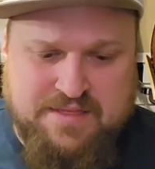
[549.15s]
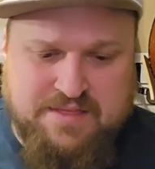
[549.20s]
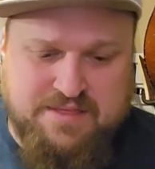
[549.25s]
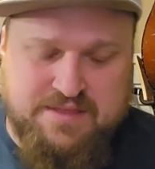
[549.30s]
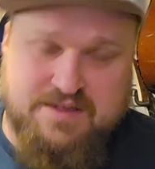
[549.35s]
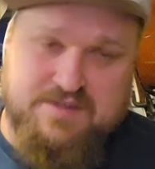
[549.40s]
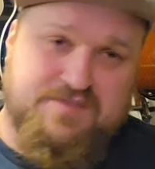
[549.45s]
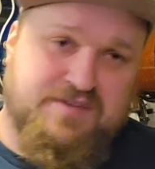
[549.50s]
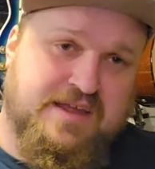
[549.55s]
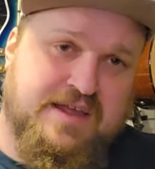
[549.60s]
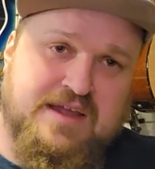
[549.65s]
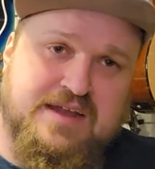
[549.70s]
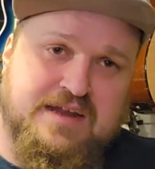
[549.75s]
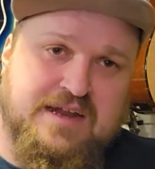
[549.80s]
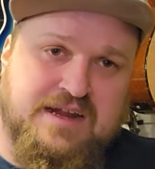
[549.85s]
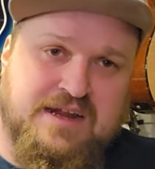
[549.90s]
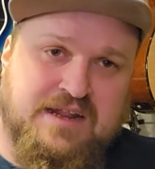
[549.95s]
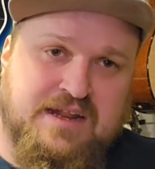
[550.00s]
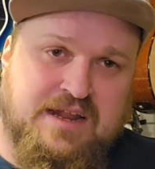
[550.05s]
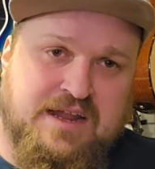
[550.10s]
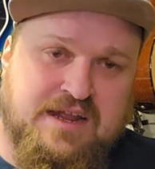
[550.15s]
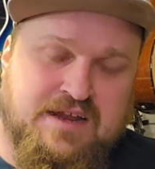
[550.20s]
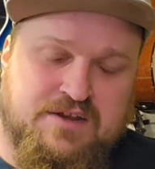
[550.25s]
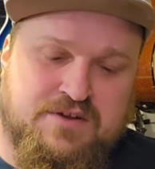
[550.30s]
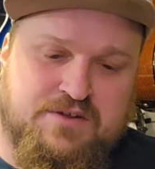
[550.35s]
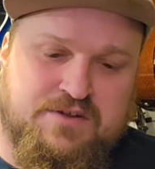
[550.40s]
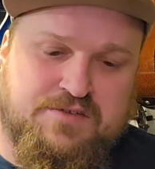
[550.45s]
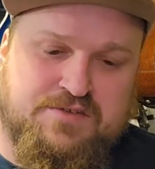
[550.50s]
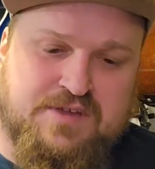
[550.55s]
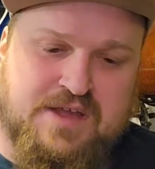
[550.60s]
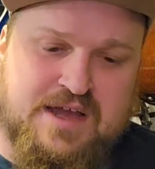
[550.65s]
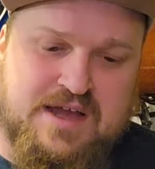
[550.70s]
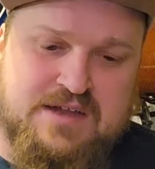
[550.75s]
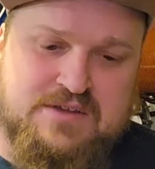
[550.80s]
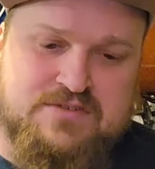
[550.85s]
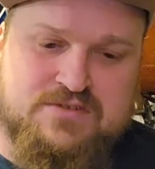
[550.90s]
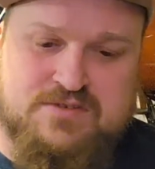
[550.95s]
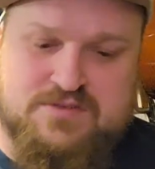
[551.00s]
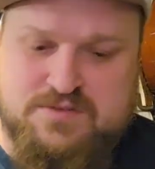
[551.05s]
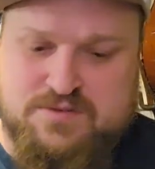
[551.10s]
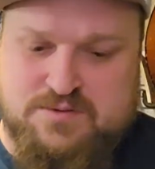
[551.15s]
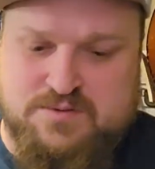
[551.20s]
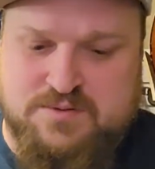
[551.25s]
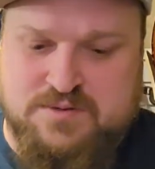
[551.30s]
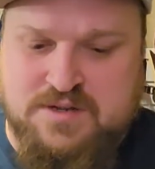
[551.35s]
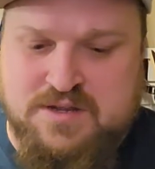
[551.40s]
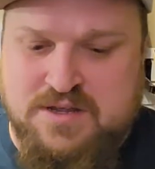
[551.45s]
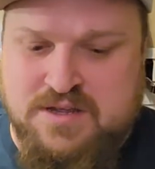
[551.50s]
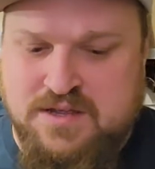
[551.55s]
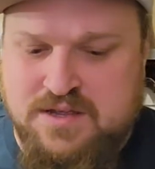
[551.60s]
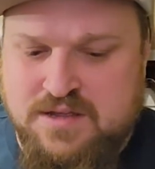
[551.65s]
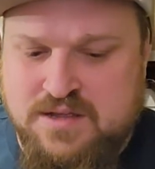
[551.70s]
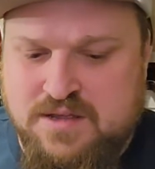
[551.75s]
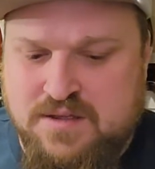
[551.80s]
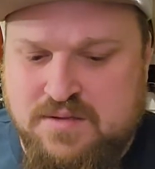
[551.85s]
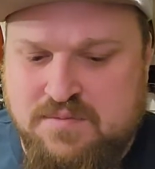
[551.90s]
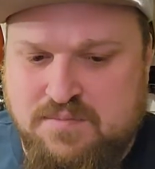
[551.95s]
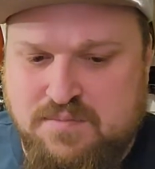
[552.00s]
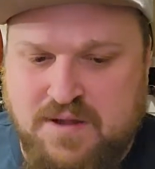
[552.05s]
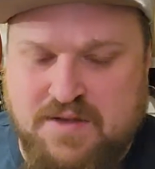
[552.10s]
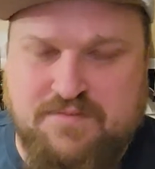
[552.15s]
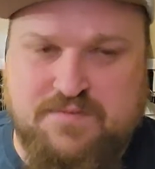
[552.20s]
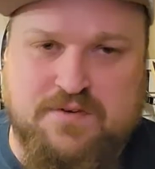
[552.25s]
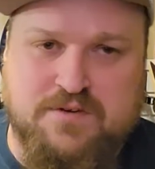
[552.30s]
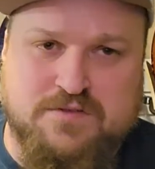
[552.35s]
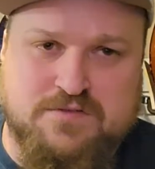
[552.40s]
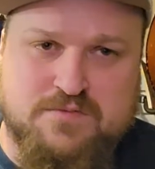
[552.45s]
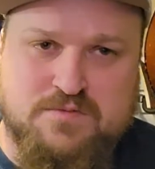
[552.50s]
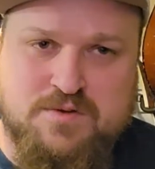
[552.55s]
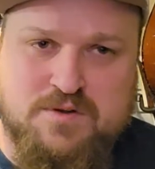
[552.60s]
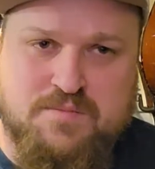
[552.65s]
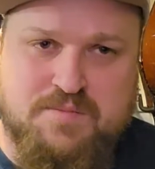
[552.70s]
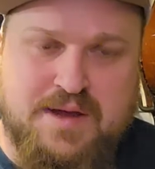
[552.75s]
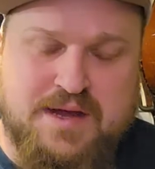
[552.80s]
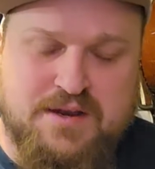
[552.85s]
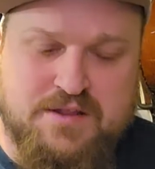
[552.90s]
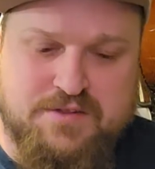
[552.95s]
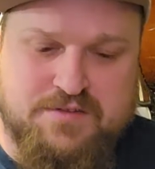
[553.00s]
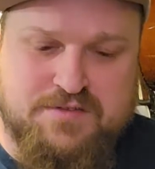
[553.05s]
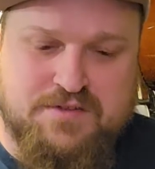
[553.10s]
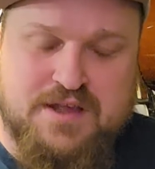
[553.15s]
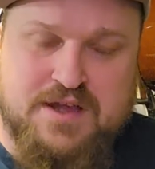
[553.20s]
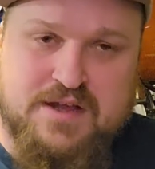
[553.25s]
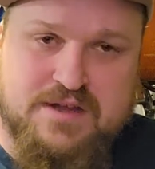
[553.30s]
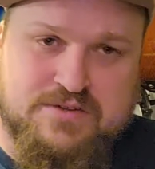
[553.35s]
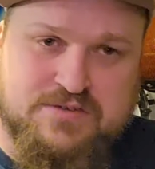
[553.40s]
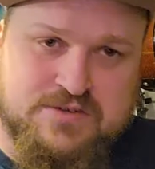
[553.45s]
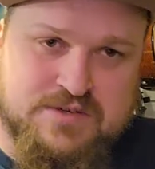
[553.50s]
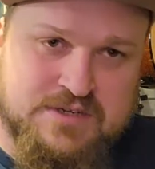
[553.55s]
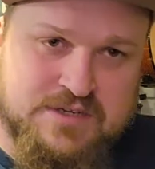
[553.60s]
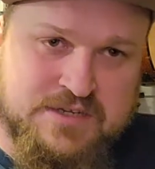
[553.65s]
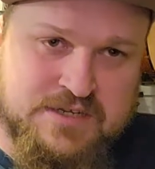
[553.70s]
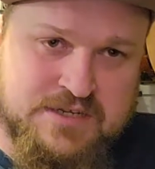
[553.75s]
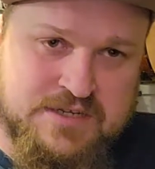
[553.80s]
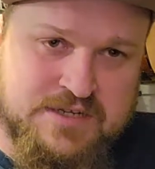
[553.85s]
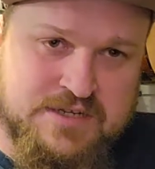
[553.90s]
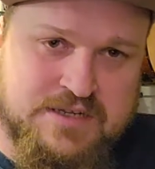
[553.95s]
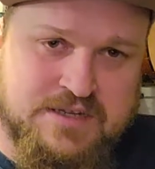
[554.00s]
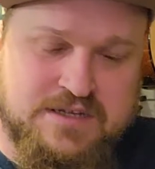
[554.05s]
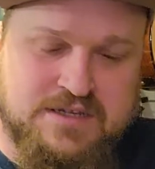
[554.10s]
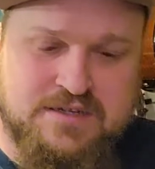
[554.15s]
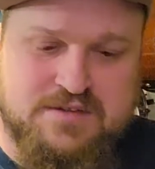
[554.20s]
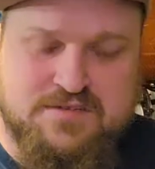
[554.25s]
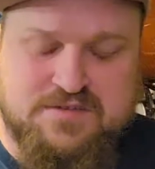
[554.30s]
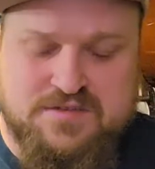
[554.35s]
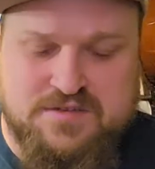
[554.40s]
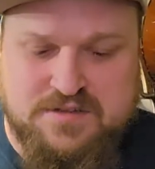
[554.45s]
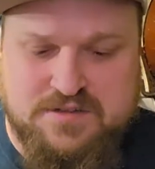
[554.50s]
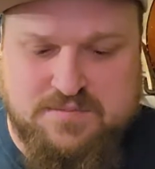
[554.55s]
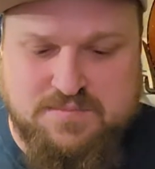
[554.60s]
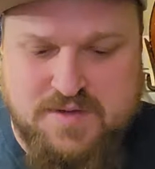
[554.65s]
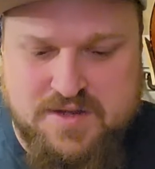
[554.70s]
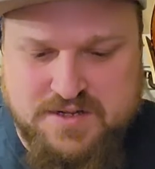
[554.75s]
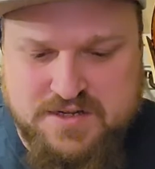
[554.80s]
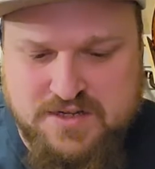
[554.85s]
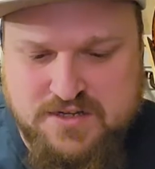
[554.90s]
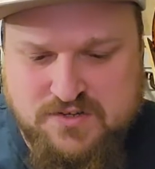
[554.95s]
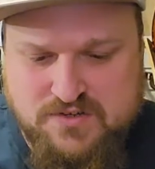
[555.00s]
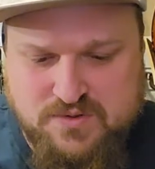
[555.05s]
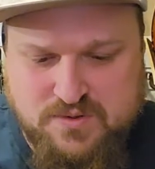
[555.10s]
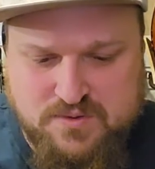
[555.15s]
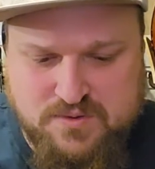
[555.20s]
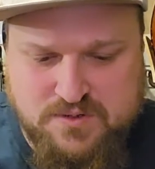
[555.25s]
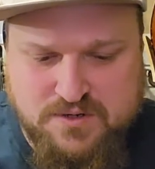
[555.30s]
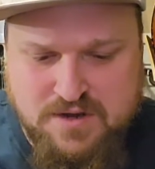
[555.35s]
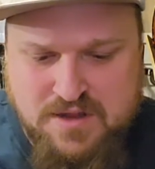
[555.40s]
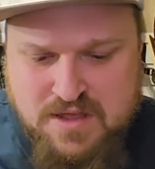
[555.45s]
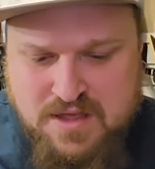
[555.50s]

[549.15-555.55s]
They say I needed to get into a scotch, so my first real bottle of scotch is the monkey shoulder,